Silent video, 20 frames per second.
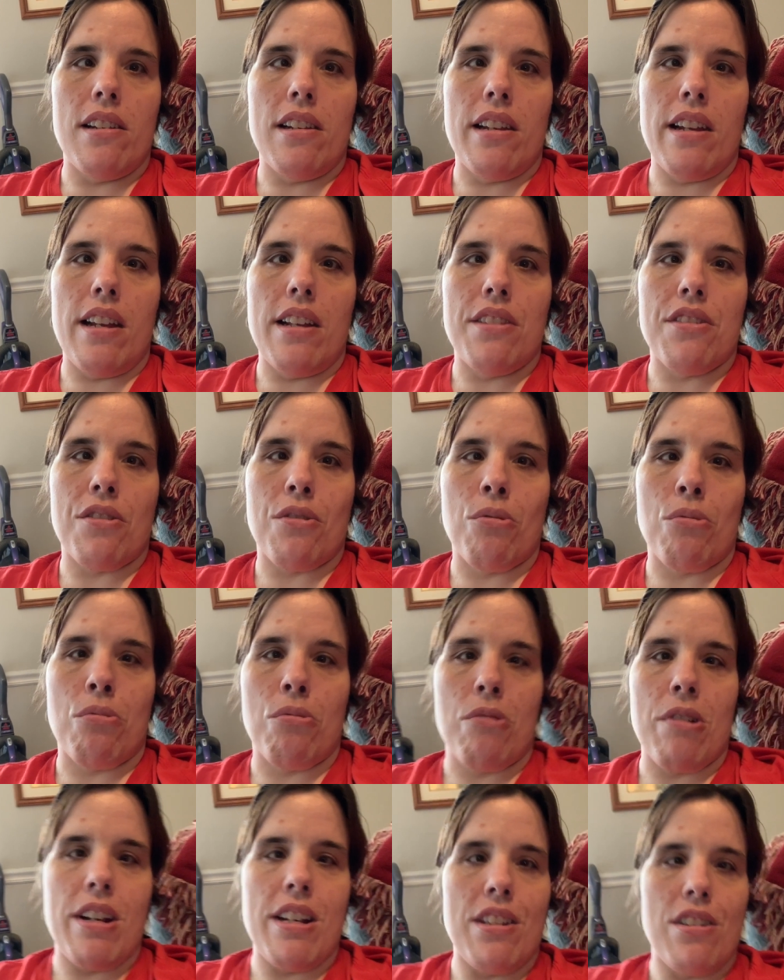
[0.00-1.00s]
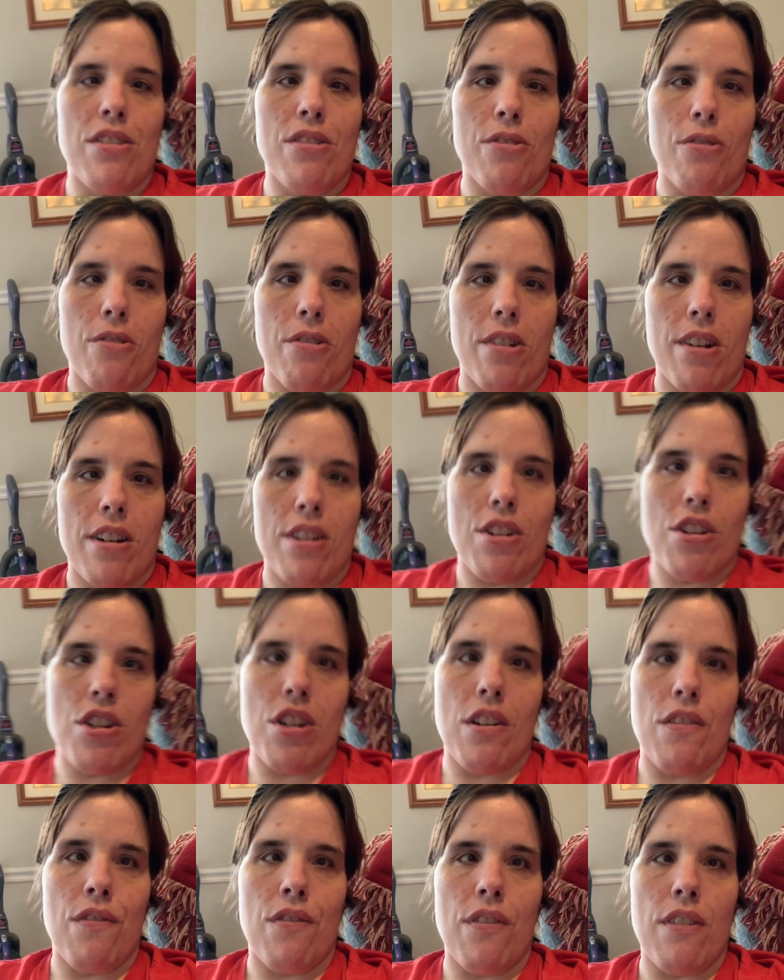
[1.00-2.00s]
it's great storage
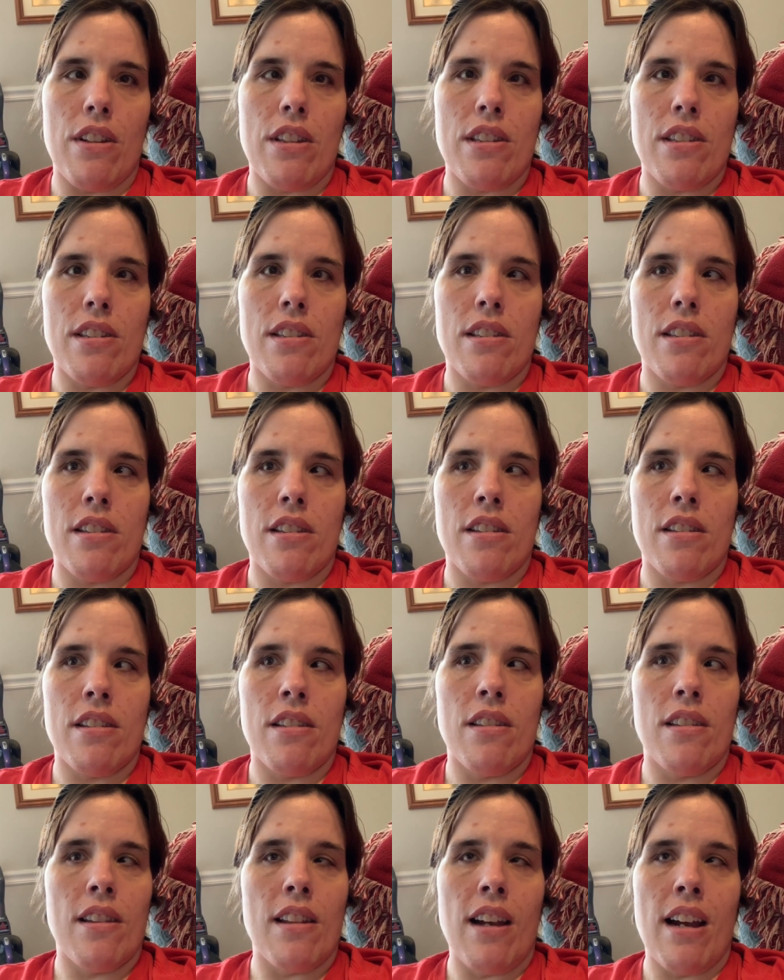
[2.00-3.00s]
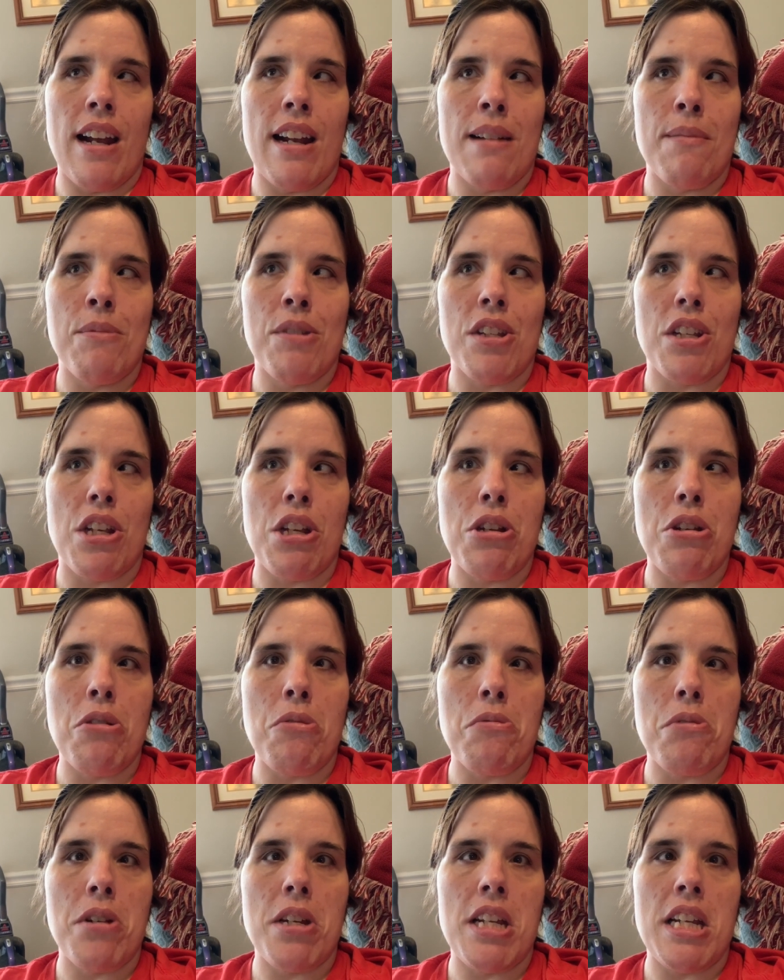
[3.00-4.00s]
if it's items that you
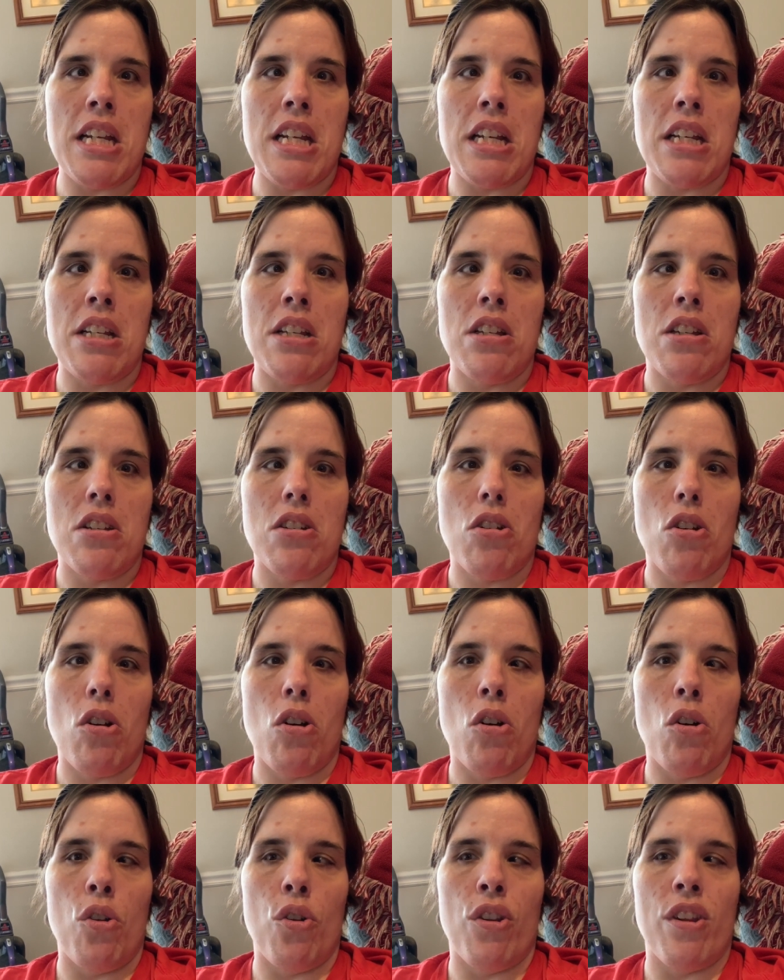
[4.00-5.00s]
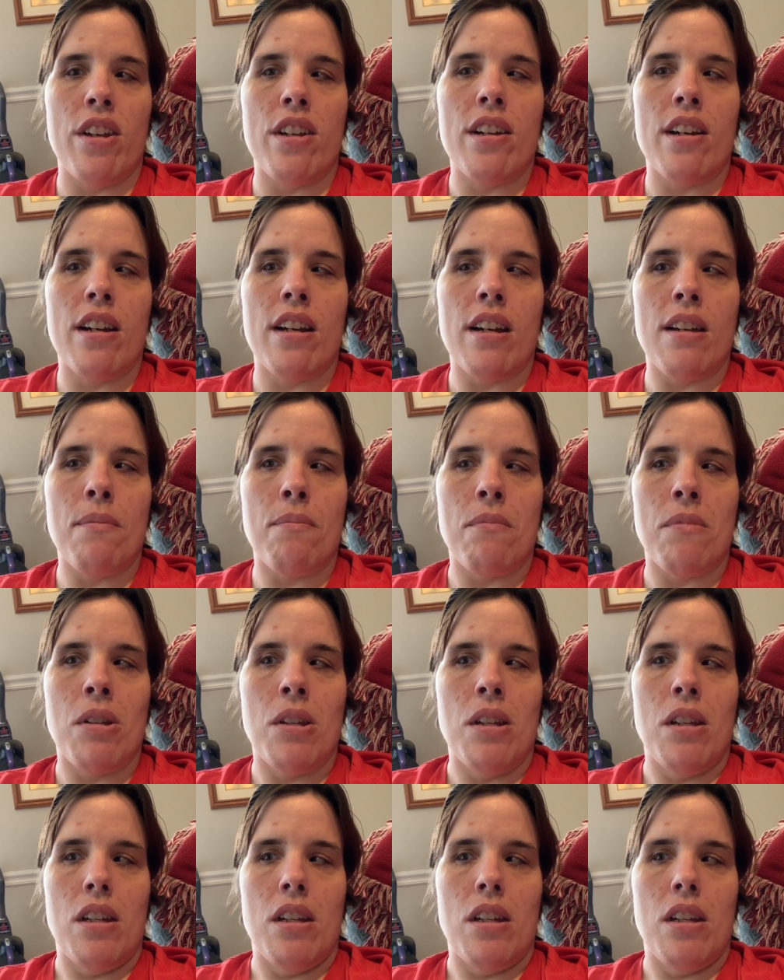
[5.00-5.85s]
don't need all the time.